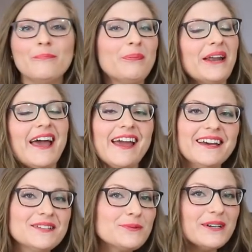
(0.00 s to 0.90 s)
but
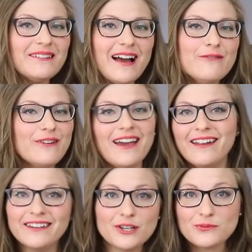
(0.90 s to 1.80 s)
hey, it's real life,
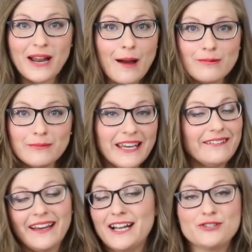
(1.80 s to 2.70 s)
and here's what happened to me,
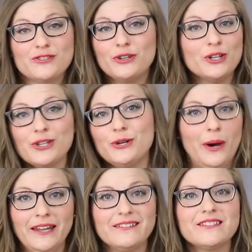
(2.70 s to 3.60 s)
like I just couldn't do
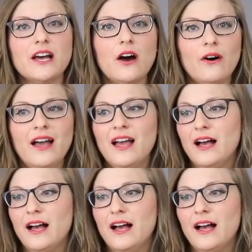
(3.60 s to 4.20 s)
it. So